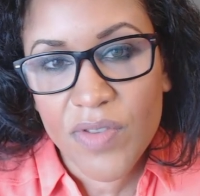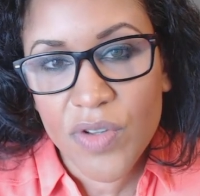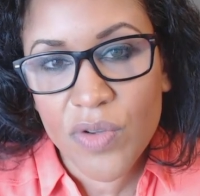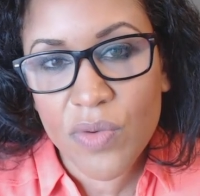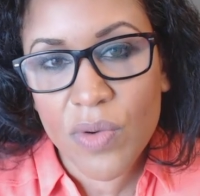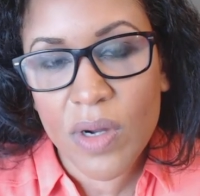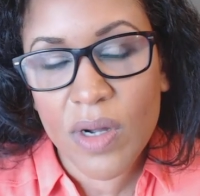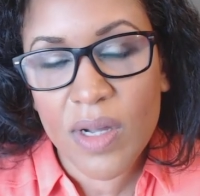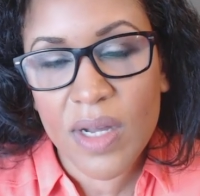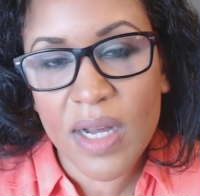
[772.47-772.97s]

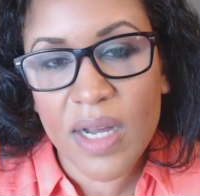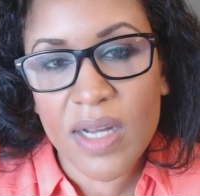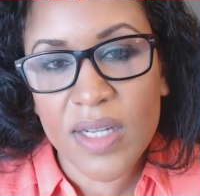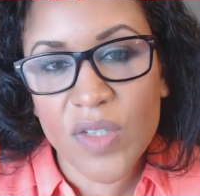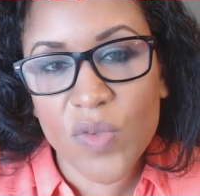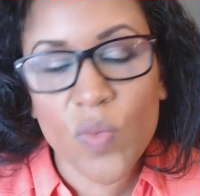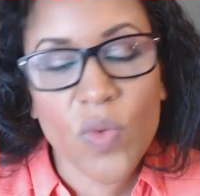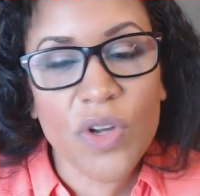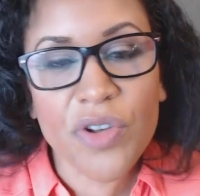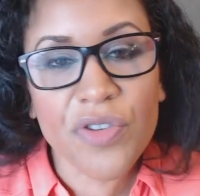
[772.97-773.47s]
You are
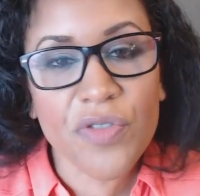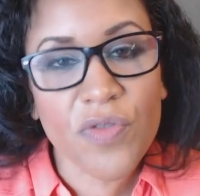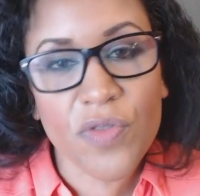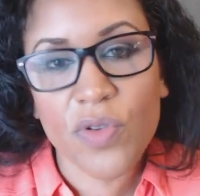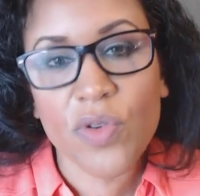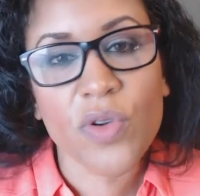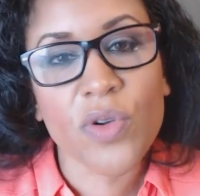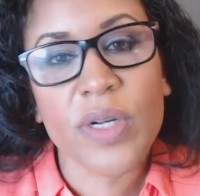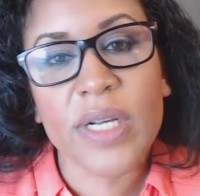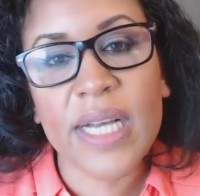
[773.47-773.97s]
God's
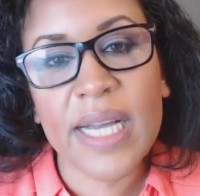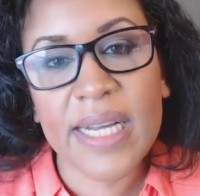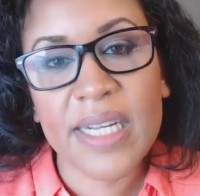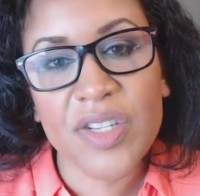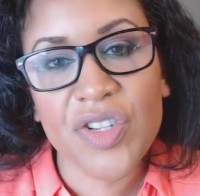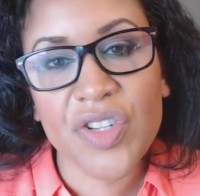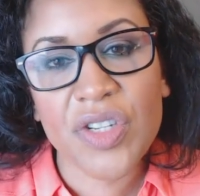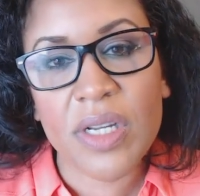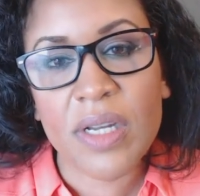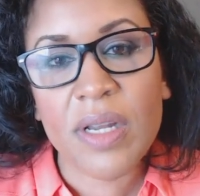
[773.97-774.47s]
wonderful
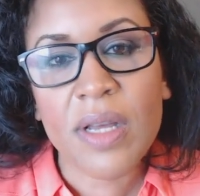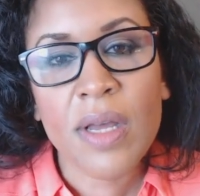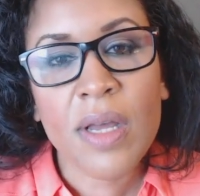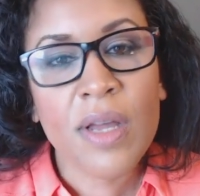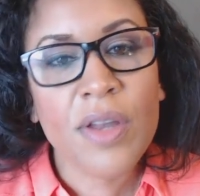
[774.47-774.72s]
creation.